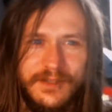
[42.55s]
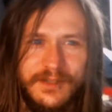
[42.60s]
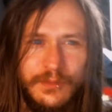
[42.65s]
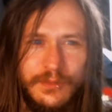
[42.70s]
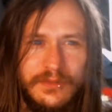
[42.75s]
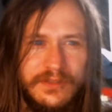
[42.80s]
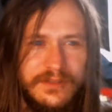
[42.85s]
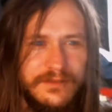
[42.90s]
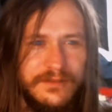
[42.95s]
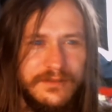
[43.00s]
I
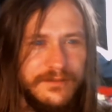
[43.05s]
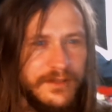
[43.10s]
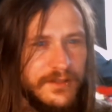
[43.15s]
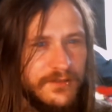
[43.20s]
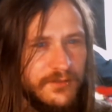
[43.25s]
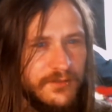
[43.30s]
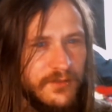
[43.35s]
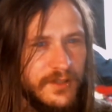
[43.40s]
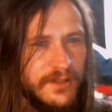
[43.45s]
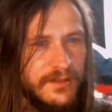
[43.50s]
believe
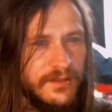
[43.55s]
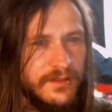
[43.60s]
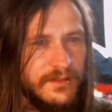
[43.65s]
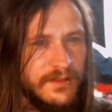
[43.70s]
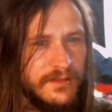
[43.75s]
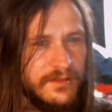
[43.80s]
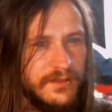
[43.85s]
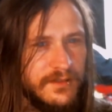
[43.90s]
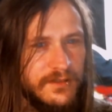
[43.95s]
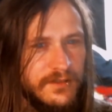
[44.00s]
that's what
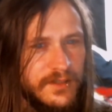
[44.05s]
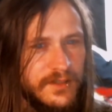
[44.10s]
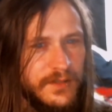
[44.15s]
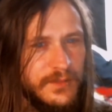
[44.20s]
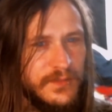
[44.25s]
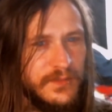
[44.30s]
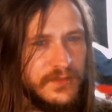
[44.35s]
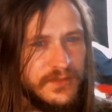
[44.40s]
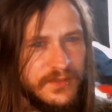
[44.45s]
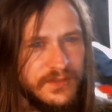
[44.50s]
this
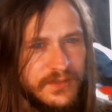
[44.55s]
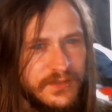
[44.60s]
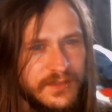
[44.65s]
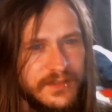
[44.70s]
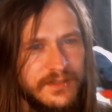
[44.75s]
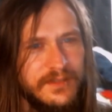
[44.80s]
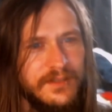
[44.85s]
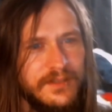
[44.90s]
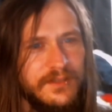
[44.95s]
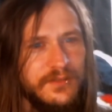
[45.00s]
eclipse
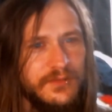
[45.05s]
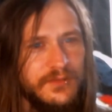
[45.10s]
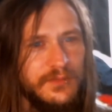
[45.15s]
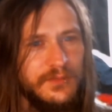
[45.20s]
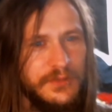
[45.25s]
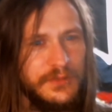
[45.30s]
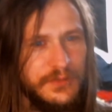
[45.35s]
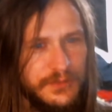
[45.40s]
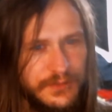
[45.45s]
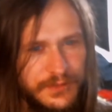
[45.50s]
and the new
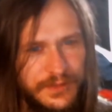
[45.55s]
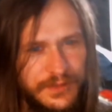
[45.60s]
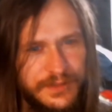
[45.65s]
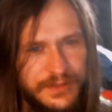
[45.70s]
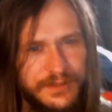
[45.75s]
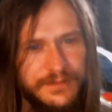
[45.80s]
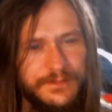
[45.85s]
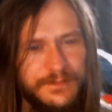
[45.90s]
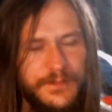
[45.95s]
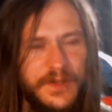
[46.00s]
moon,
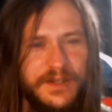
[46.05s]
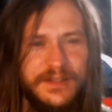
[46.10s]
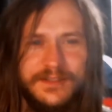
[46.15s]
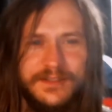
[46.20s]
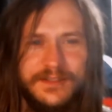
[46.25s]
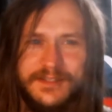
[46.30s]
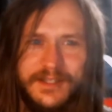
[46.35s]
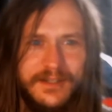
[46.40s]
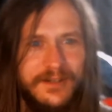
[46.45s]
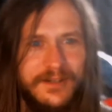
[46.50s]
and
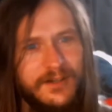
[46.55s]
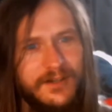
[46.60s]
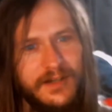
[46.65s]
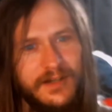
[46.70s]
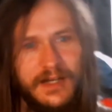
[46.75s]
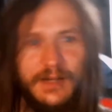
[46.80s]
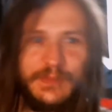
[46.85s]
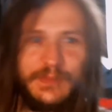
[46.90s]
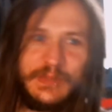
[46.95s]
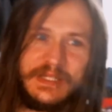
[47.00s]
it's like all
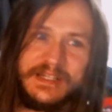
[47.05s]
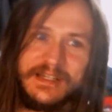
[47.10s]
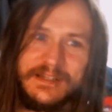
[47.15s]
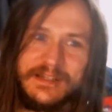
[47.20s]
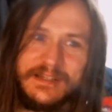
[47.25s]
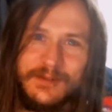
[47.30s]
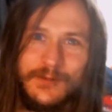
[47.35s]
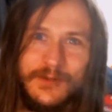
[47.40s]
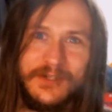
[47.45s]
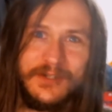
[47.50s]
happening
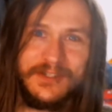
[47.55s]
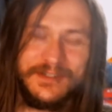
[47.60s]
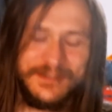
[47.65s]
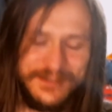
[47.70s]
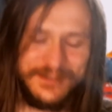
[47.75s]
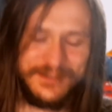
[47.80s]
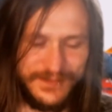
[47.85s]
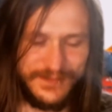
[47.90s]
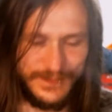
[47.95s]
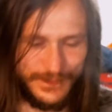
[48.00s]
at once. And